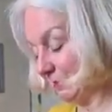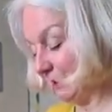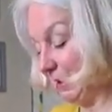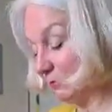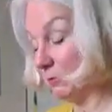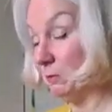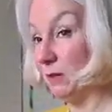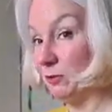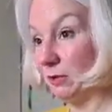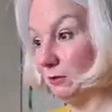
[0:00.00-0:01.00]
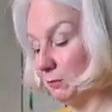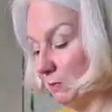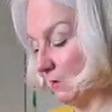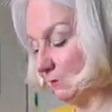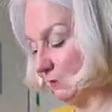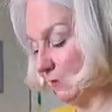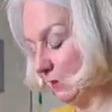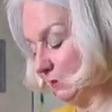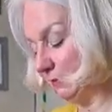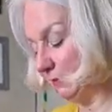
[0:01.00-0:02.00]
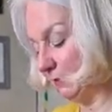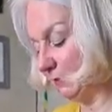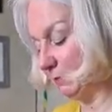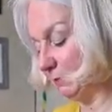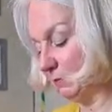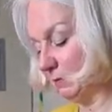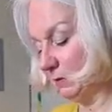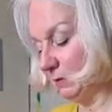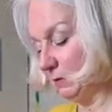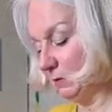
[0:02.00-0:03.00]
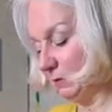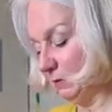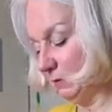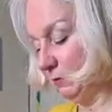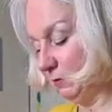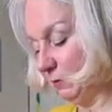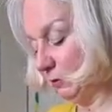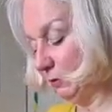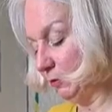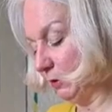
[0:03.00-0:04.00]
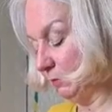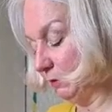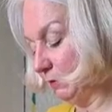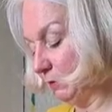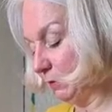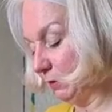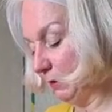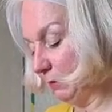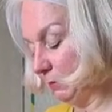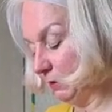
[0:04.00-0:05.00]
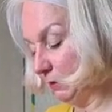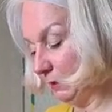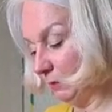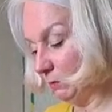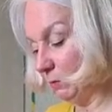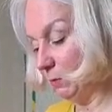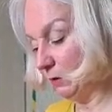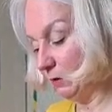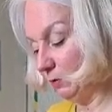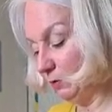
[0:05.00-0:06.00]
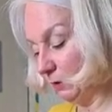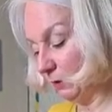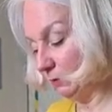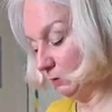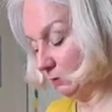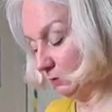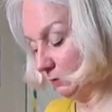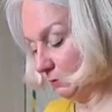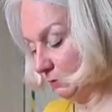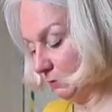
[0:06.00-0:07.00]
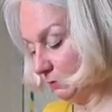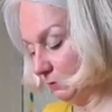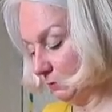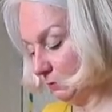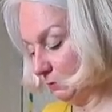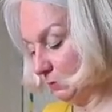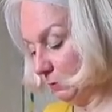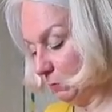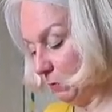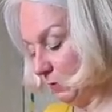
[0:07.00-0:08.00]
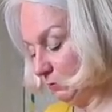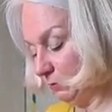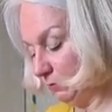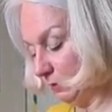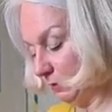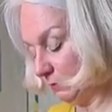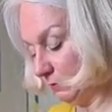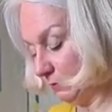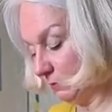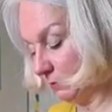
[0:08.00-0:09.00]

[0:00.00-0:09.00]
I have to admit, driving back today, I did see a few lorry drivers that were a little bit like, what are you doing? Going way too fast.